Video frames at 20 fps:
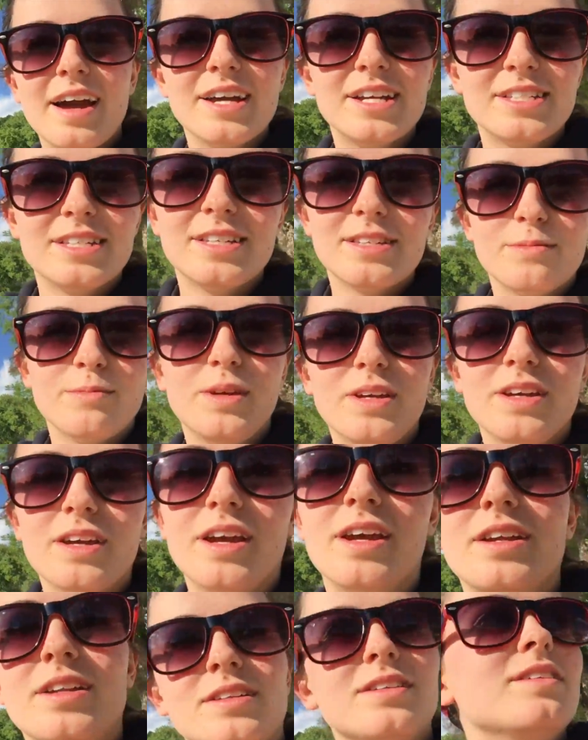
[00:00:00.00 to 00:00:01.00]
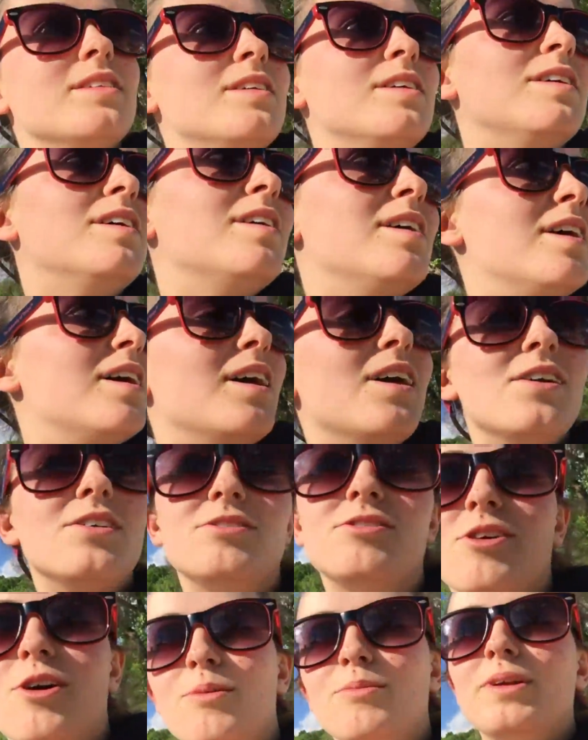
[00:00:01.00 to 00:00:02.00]
guys, it's me again.
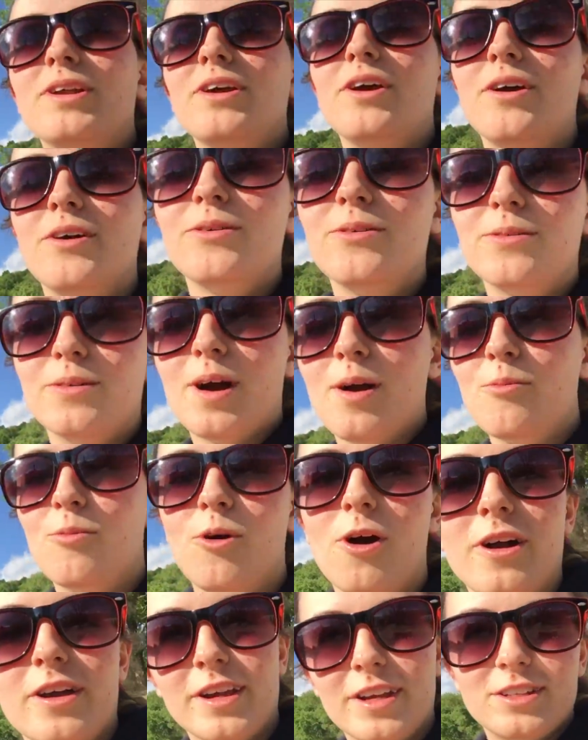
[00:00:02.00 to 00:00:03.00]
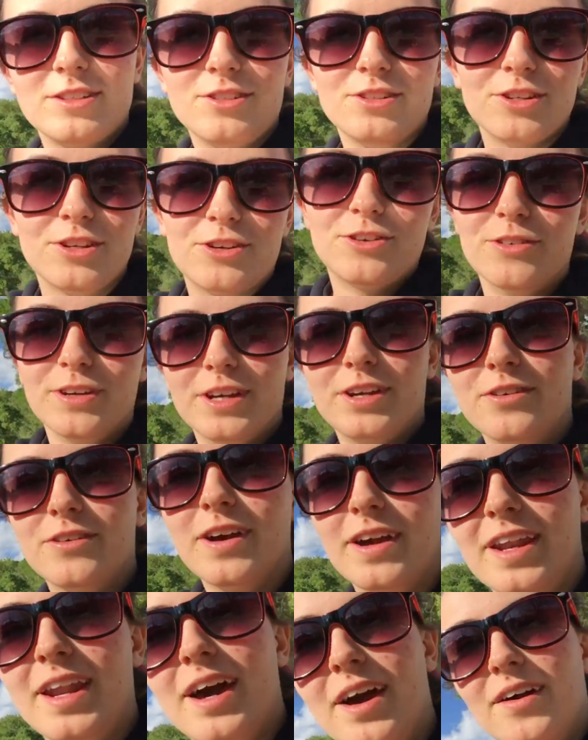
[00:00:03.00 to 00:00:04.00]
So I'm gonna go, I'm walking to the creek
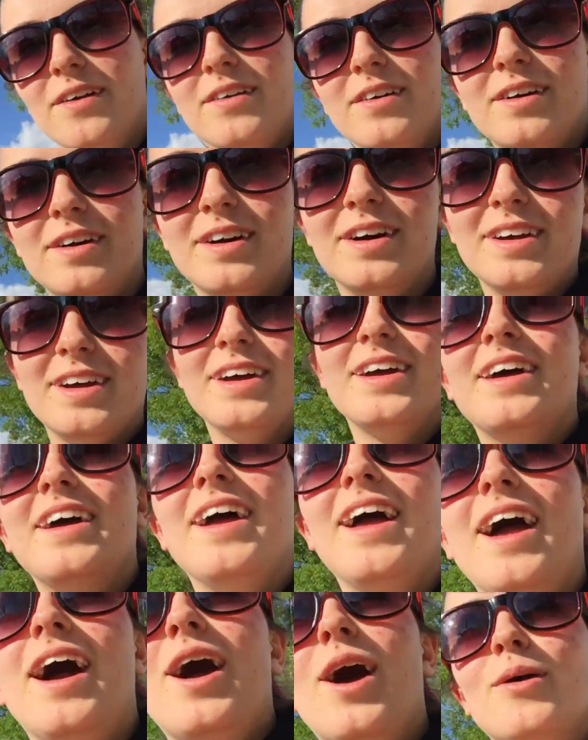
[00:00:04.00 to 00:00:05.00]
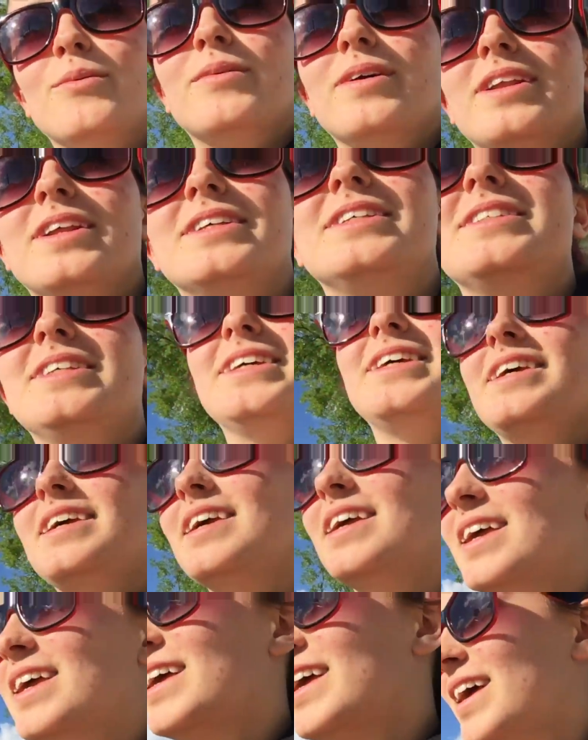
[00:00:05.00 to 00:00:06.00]
right now. I'm gonna
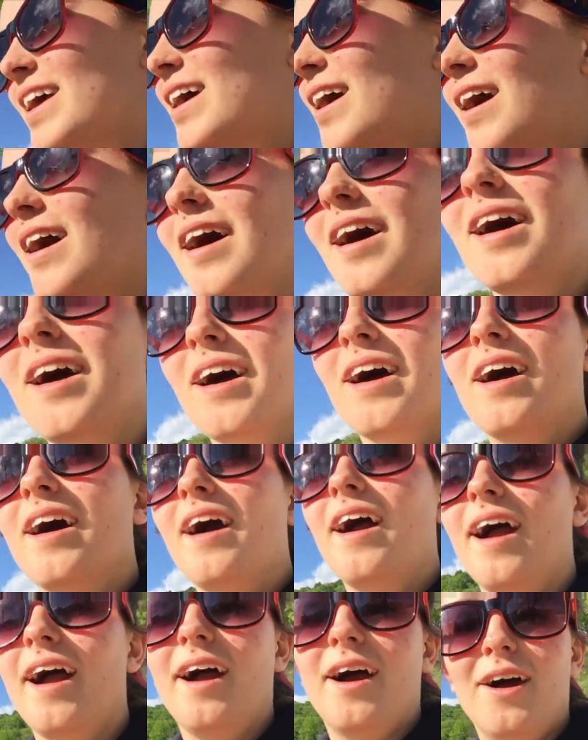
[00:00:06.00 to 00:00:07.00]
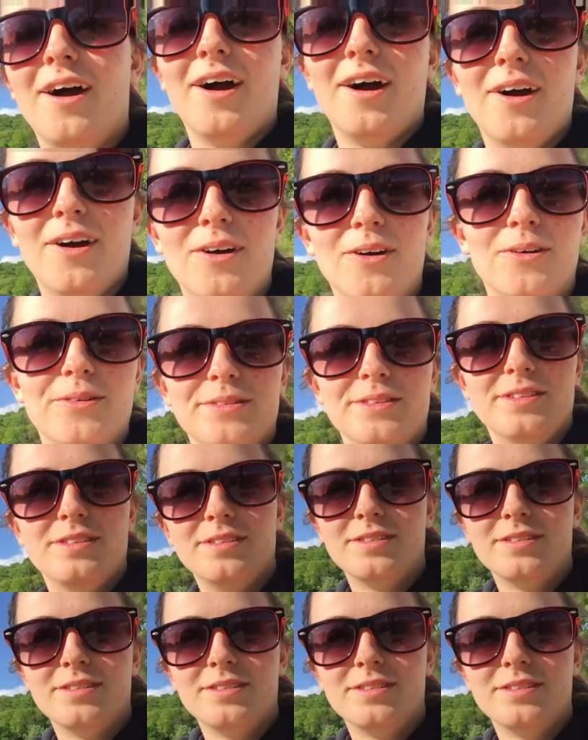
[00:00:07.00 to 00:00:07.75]
see how,